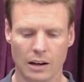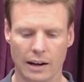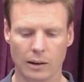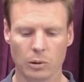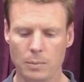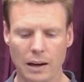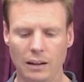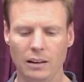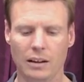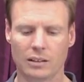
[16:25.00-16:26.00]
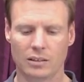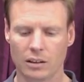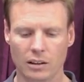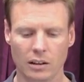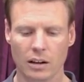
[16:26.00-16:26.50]
repainting of the
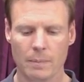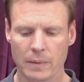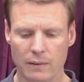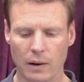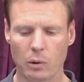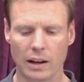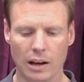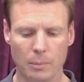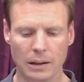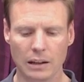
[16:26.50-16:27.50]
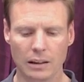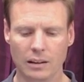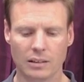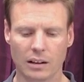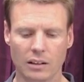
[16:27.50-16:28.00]
exterior? If I want to help in any of
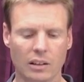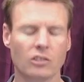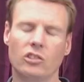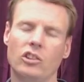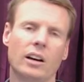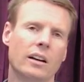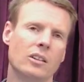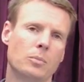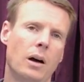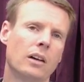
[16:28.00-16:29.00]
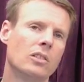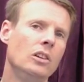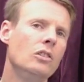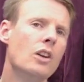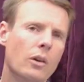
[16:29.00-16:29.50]
these areas, I can just check on this box and
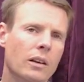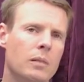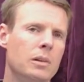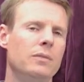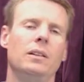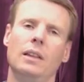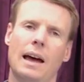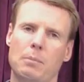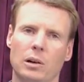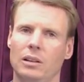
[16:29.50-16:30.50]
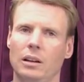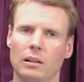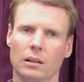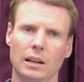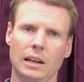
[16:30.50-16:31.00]
you know that I'm going to fill that
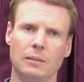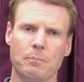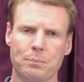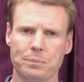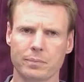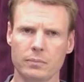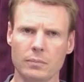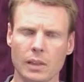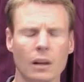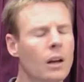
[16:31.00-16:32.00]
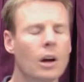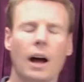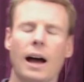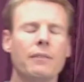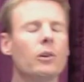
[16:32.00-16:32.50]
particular need.
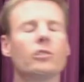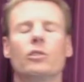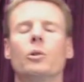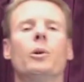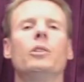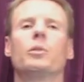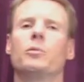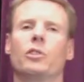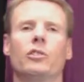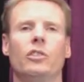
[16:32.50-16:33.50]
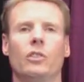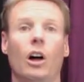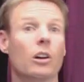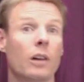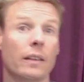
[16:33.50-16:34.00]
I've heard stories from churches
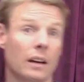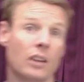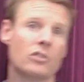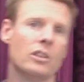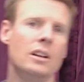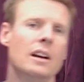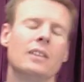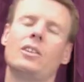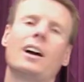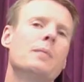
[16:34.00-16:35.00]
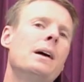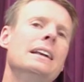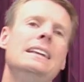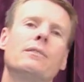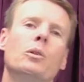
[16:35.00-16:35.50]
all around the country talking
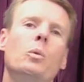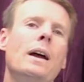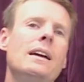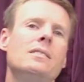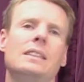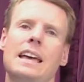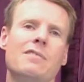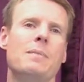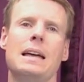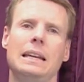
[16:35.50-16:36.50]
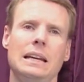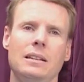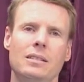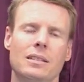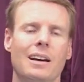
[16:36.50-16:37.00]
about different ways that they've met
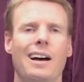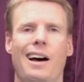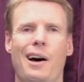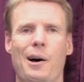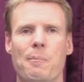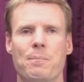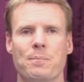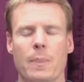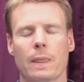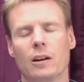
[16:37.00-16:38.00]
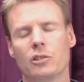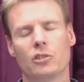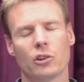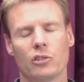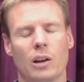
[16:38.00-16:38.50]
needs. There's a
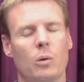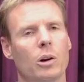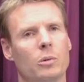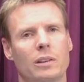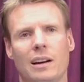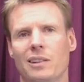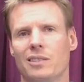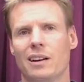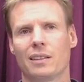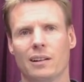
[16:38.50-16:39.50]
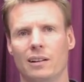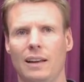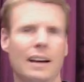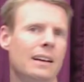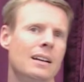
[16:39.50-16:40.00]
church that I worked with down in South
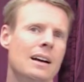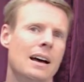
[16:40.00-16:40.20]
Carolina,